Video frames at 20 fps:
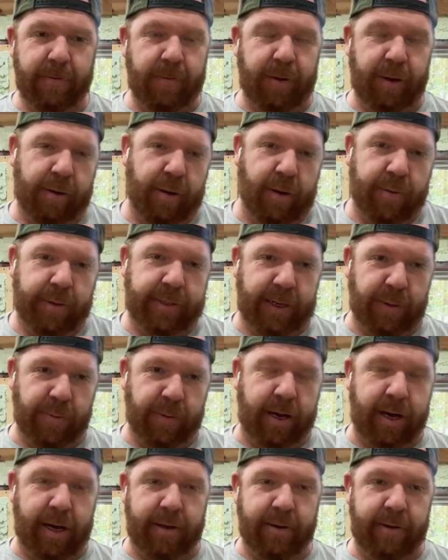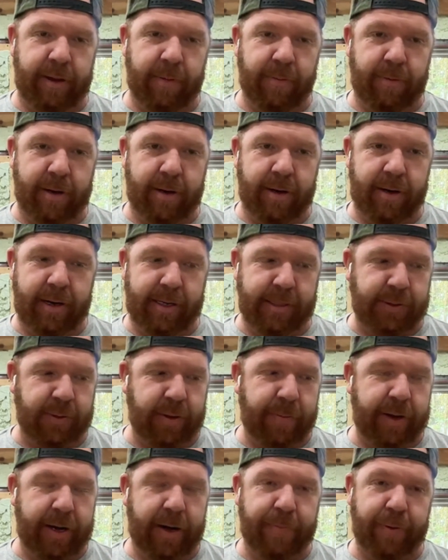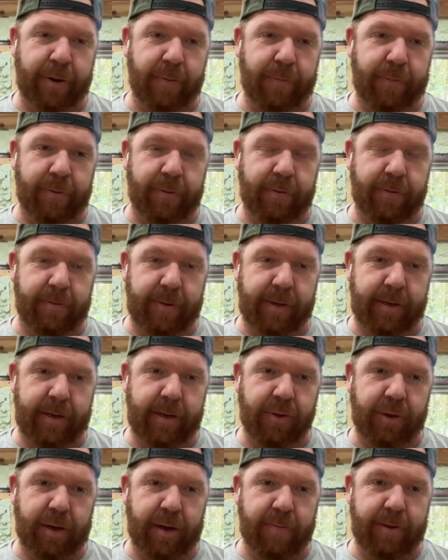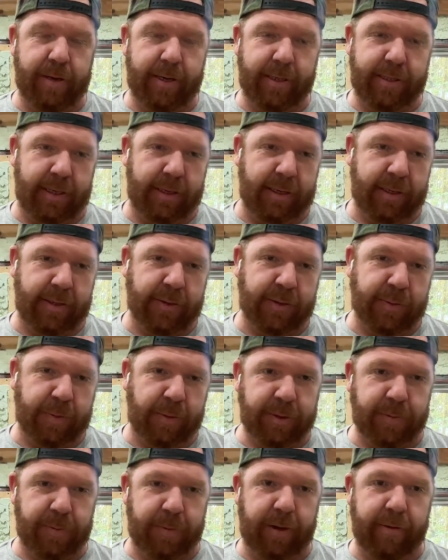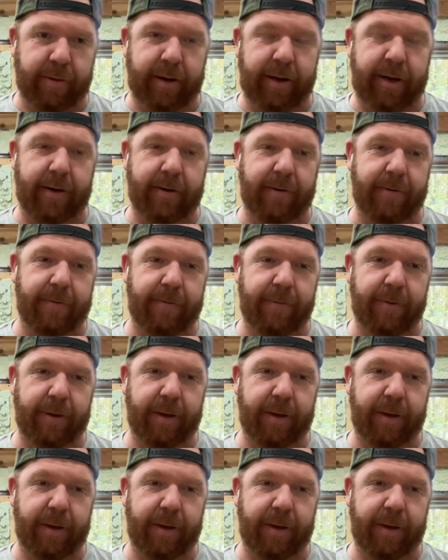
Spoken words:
no one said what color they wanted it, so I made it purple. And then they chimed in and said, this is supposed to be green.